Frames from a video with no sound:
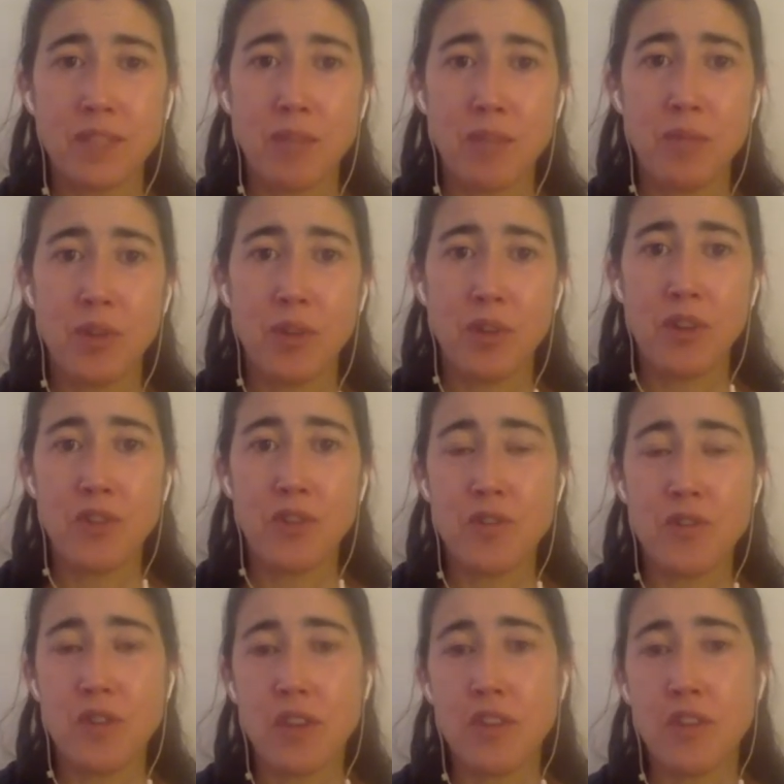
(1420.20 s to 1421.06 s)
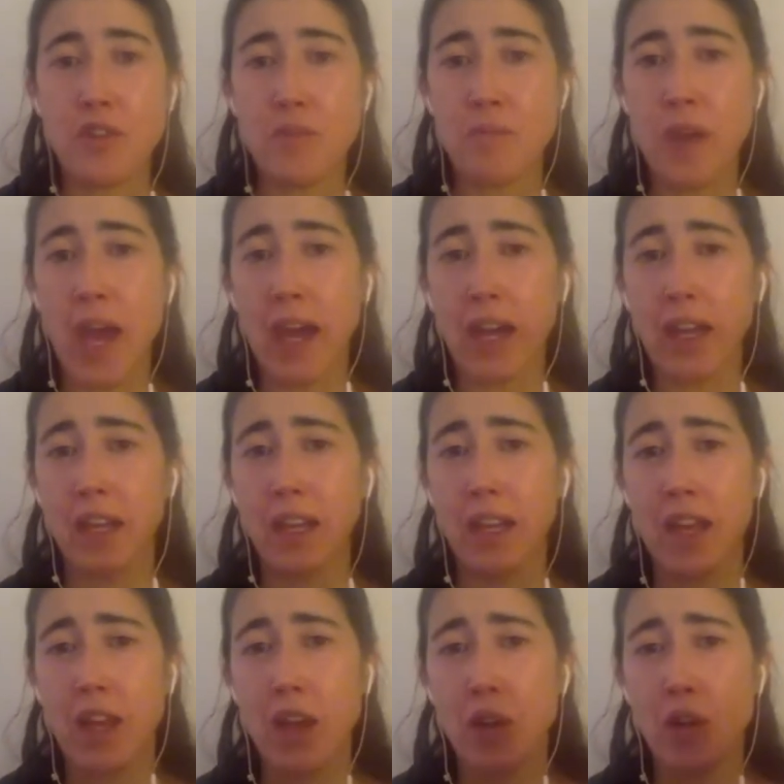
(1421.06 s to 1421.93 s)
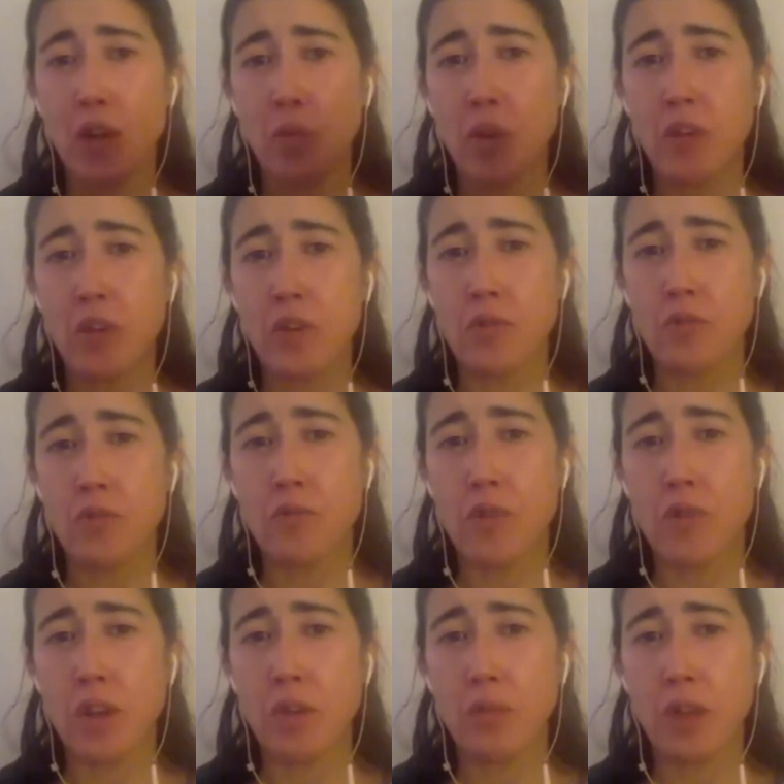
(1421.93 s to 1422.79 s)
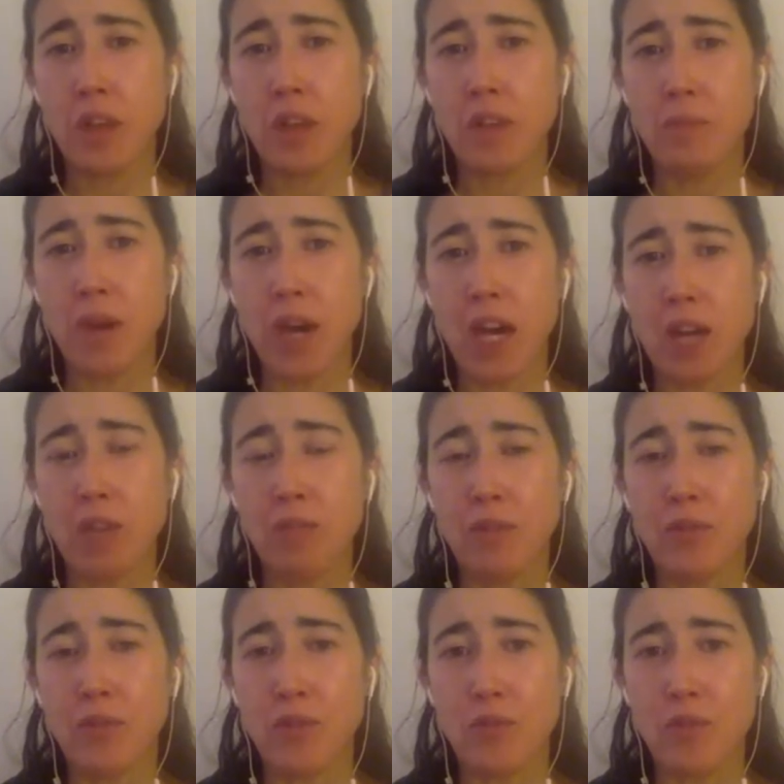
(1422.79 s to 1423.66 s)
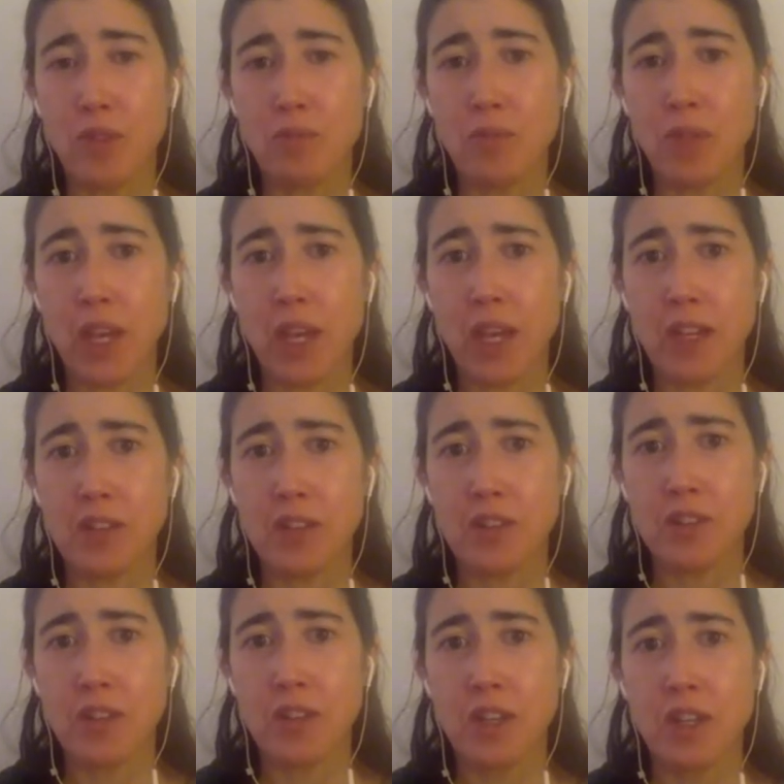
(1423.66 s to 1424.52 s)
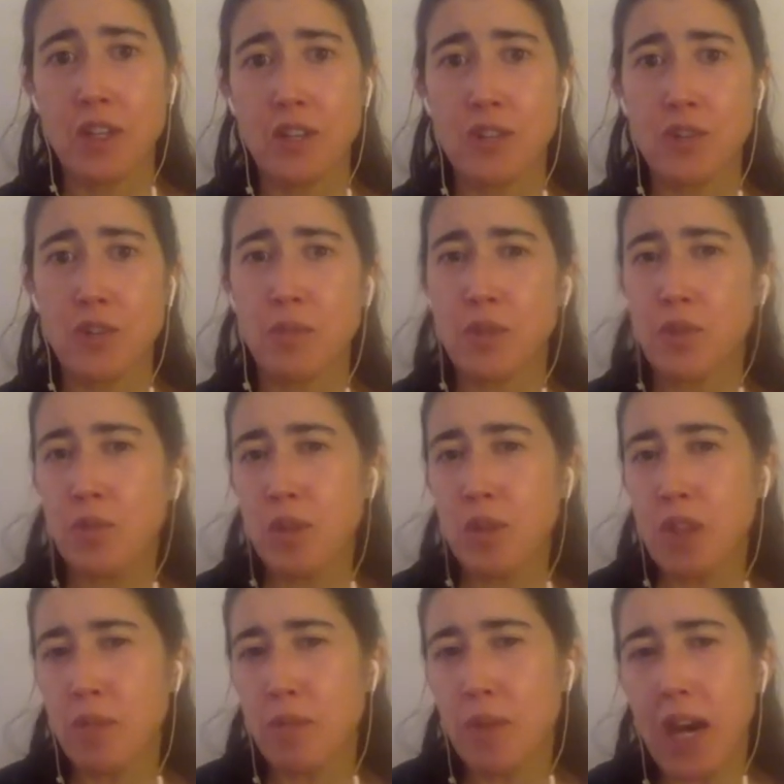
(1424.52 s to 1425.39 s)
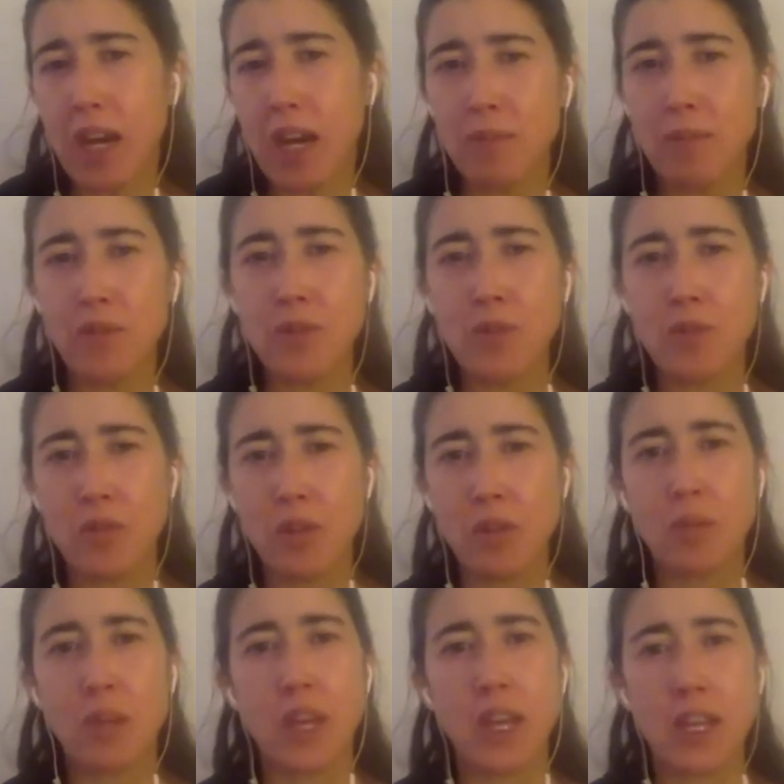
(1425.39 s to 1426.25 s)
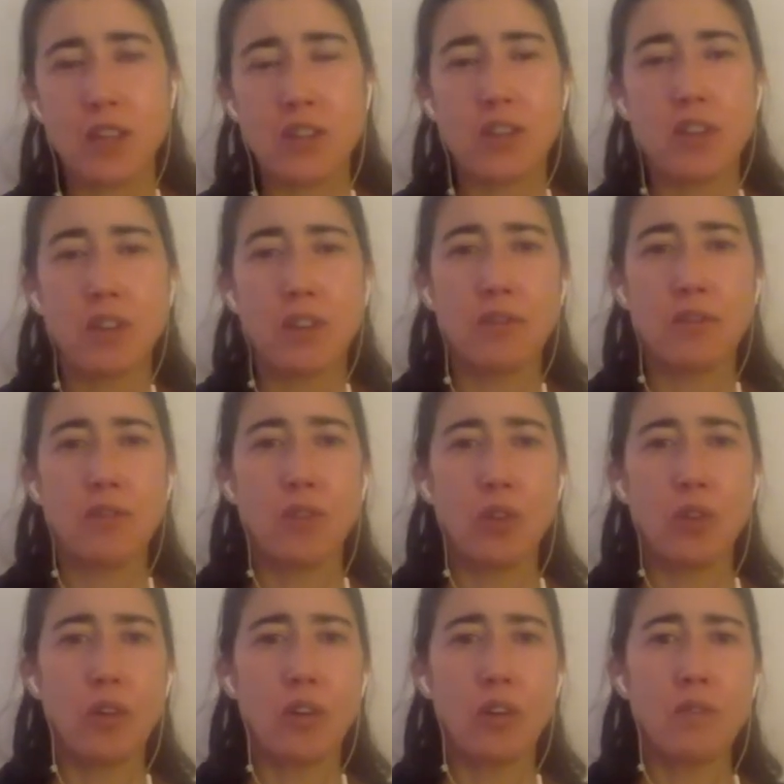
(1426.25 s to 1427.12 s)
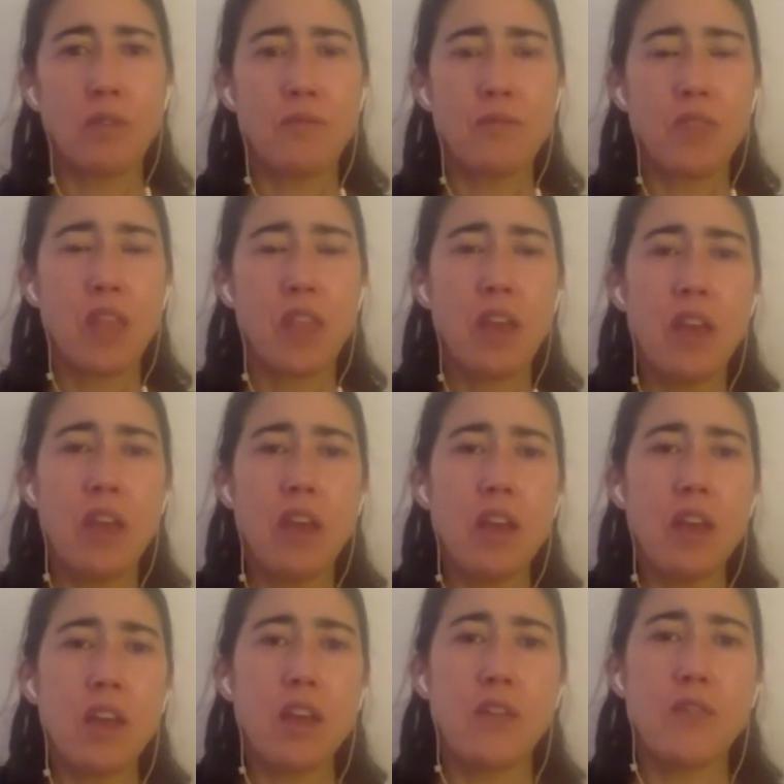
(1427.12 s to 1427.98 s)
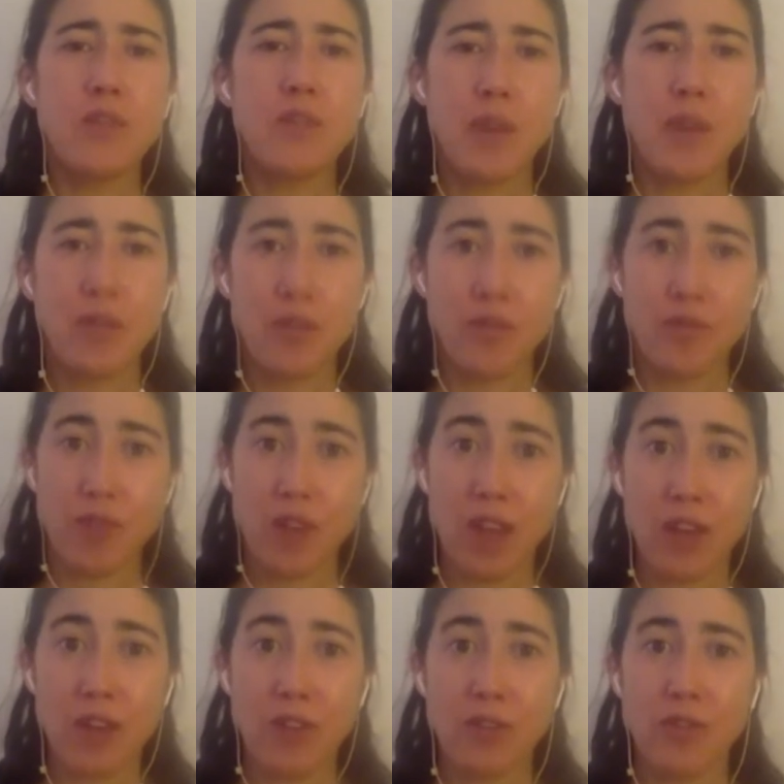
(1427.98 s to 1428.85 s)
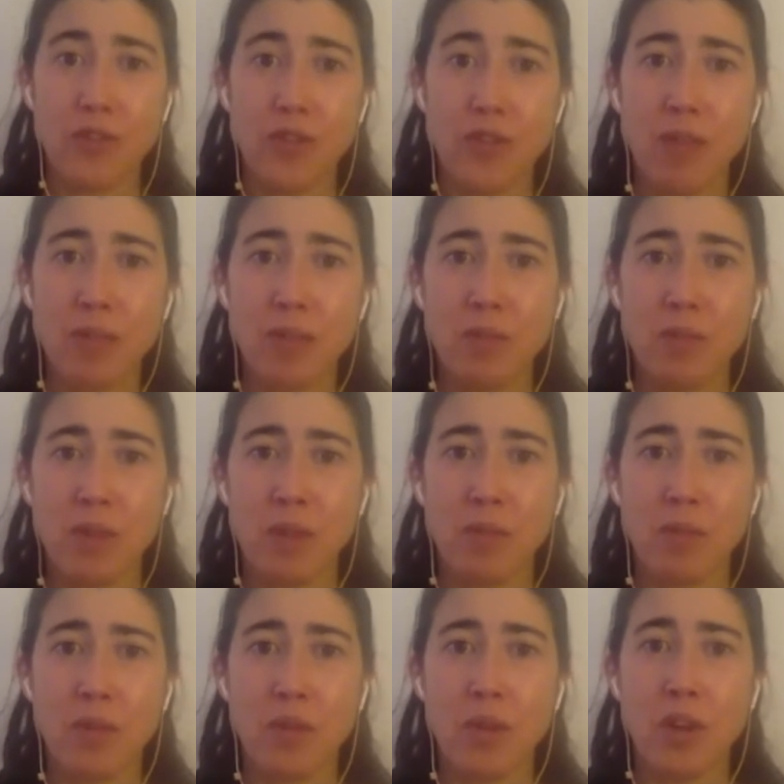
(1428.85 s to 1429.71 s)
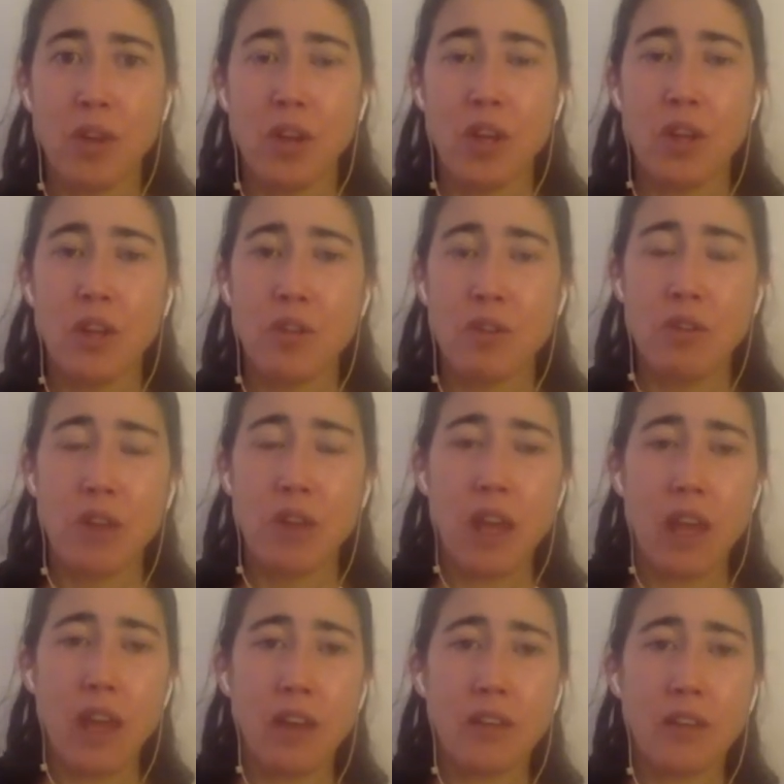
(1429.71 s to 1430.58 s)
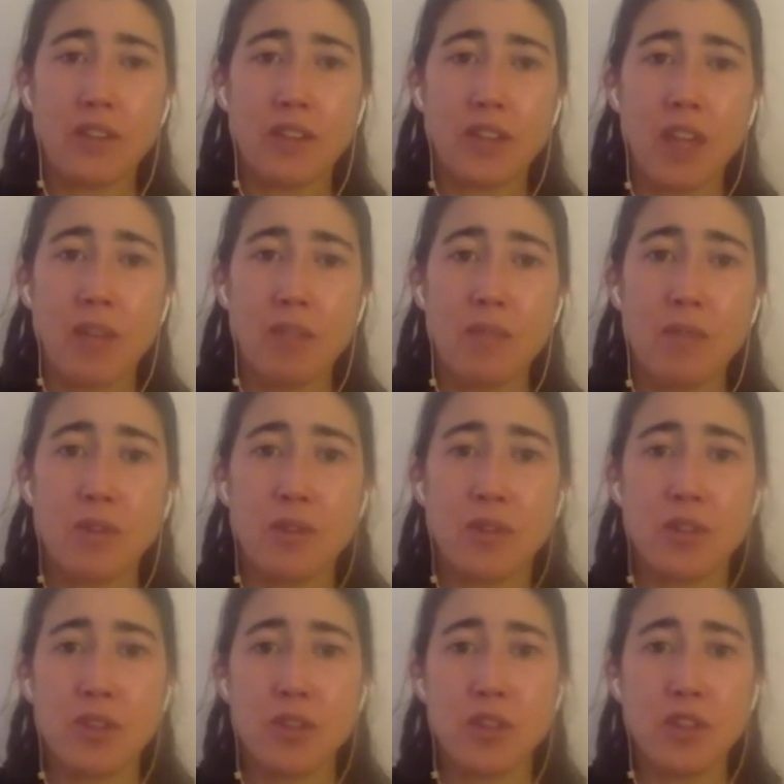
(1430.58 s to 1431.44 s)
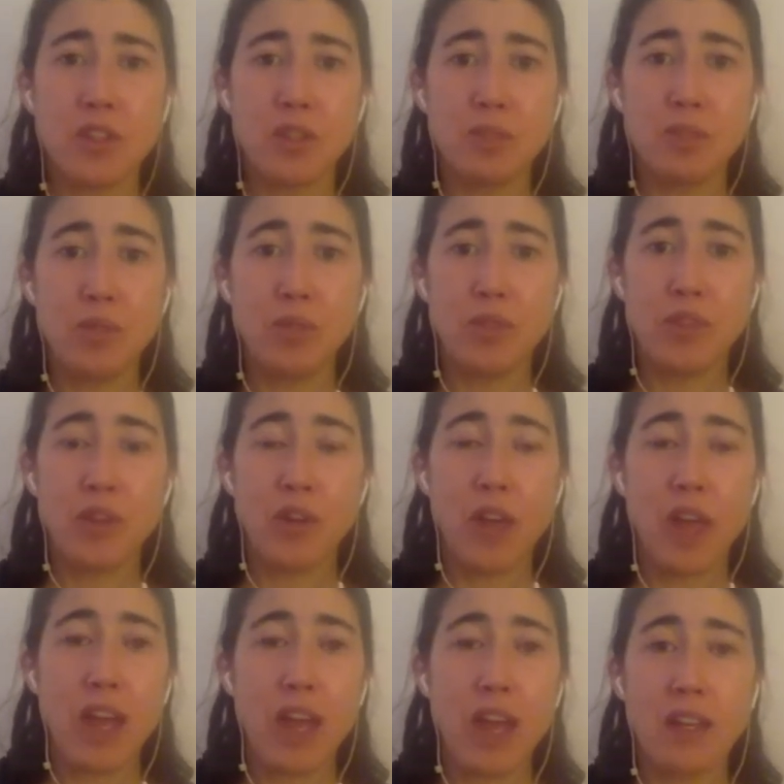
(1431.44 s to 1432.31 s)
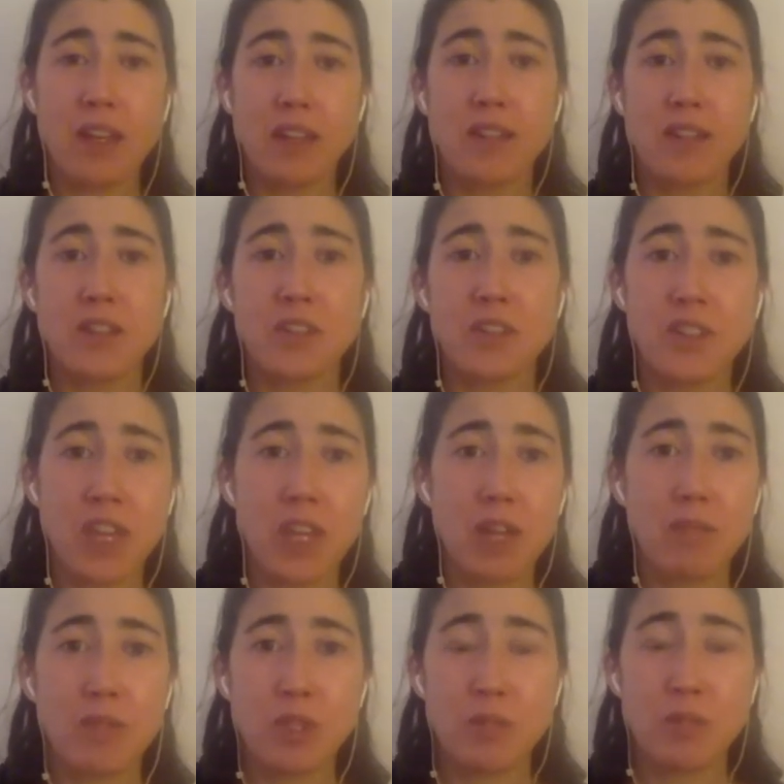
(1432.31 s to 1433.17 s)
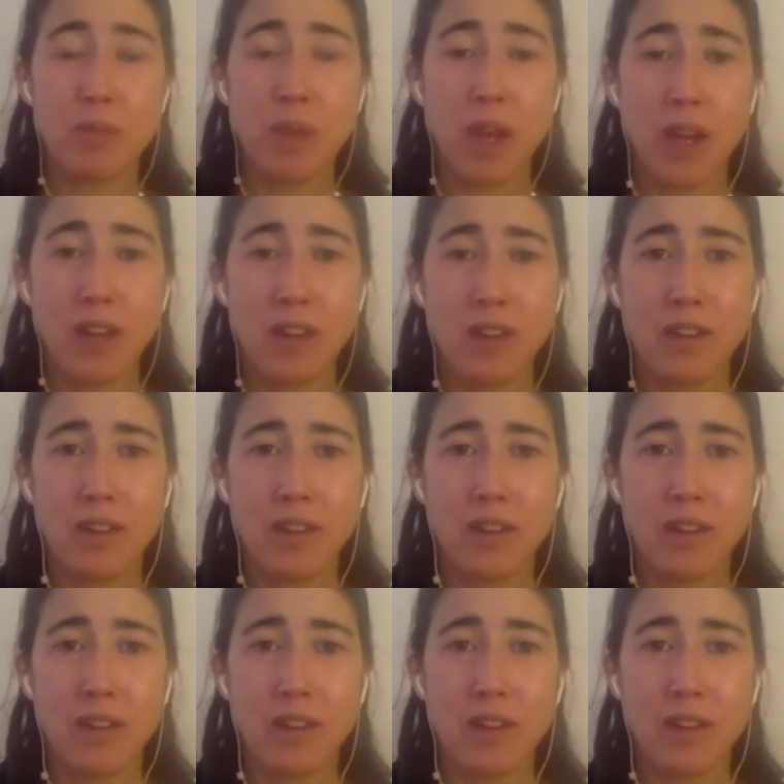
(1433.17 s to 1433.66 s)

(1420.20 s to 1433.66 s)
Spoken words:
put it underneath your back where you're at the bottom of your rib cage. So between the bottom of your rib cage and the floor. If you have a friend or family member, you can ask that person to just put their hand in the same spot.